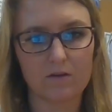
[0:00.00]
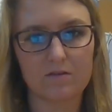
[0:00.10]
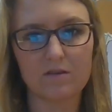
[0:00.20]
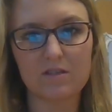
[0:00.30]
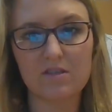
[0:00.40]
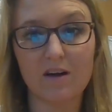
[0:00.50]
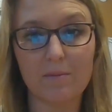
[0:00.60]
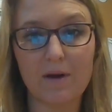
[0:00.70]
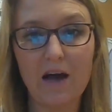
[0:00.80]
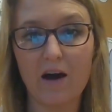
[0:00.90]
So let's talk
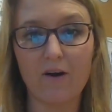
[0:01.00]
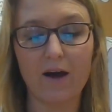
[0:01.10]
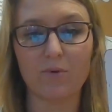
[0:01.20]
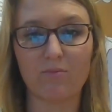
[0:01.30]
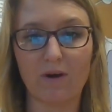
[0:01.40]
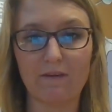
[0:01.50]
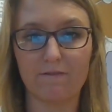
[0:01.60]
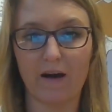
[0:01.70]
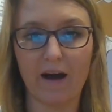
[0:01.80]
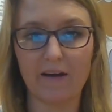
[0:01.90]
about how I would write
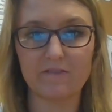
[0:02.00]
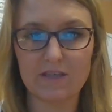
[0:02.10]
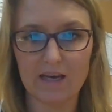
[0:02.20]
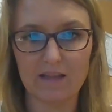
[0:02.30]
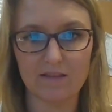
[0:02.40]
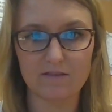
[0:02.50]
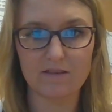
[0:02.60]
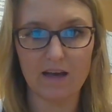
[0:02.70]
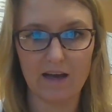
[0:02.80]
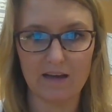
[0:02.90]

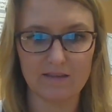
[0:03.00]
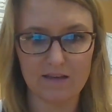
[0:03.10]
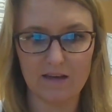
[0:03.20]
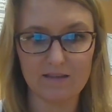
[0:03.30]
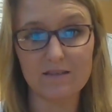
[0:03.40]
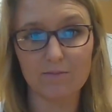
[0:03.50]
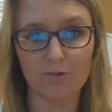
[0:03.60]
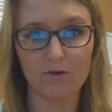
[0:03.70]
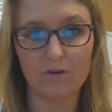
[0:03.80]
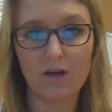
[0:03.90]
5/10 as a
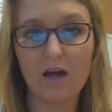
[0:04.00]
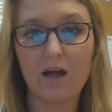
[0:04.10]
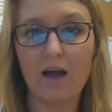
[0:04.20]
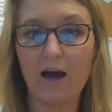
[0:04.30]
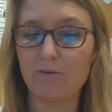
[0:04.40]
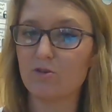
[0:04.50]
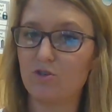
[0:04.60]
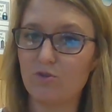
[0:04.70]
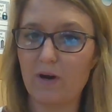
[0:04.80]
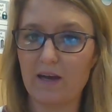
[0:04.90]
decimal. How would
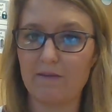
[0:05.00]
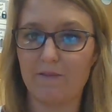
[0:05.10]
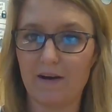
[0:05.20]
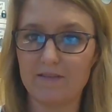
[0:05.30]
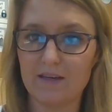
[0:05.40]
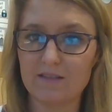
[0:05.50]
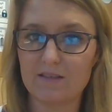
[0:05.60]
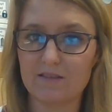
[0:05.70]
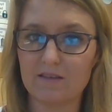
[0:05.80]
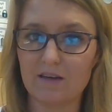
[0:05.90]
you write
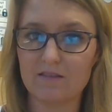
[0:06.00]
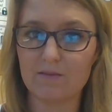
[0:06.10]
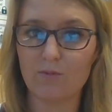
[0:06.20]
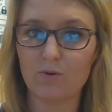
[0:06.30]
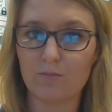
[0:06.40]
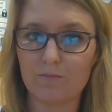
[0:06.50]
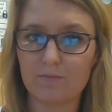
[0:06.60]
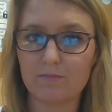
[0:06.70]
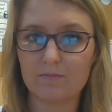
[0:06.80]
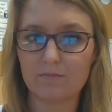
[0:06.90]
5/10 as a decimal?
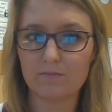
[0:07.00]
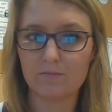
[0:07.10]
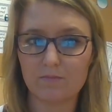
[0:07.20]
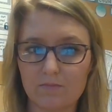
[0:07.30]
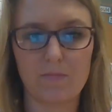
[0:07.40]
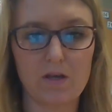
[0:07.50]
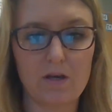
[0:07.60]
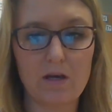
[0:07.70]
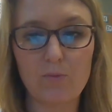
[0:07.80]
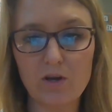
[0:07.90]

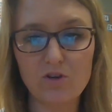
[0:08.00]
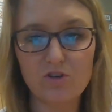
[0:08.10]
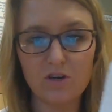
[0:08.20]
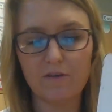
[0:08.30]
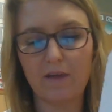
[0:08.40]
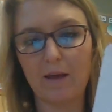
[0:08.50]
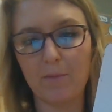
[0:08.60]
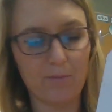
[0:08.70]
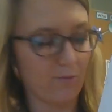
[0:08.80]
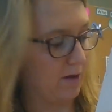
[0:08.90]
And what you should have came
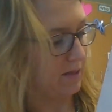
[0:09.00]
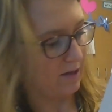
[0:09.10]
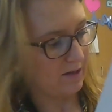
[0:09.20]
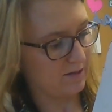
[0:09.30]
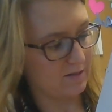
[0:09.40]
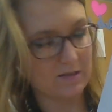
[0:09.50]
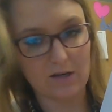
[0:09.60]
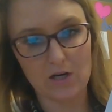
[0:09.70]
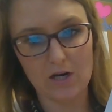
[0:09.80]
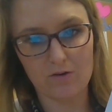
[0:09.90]
up with is
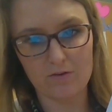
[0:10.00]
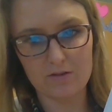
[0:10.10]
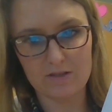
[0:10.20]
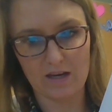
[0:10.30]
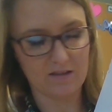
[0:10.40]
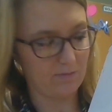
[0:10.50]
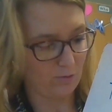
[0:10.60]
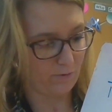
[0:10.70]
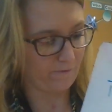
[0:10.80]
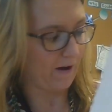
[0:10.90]

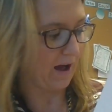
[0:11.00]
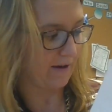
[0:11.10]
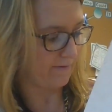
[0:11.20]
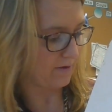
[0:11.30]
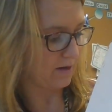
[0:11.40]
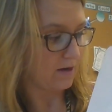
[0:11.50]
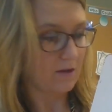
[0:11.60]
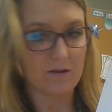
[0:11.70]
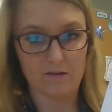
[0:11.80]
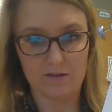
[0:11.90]
0.5.
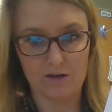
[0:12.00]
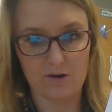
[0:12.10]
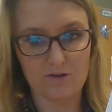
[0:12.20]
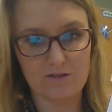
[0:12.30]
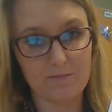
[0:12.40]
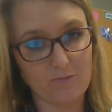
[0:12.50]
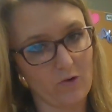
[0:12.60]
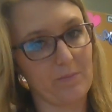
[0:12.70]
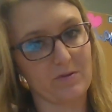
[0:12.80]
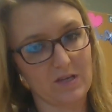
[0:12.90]
The 0 is
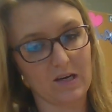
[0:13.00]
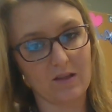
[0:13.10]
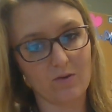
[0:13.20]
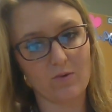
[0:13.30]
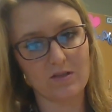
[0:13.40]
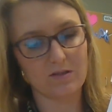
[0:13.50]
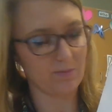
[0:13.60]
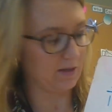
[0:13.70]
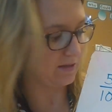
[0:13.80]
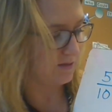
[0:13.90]
representing the ones
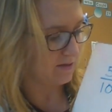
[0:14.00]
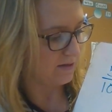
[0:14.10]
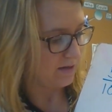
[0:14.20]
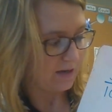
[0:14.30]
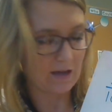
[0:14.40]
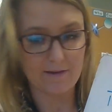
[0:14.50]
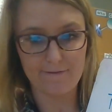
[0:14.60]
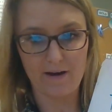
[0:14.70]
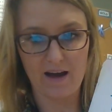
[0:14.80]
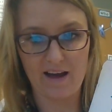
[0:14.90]
place, and the
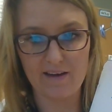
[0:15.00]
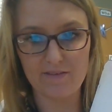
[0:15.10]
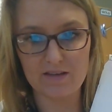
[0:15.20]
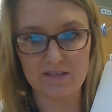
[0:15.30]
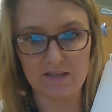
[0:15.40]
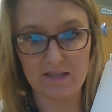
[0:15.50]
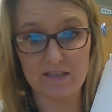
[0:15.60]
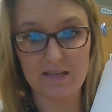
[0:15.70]
5 is in the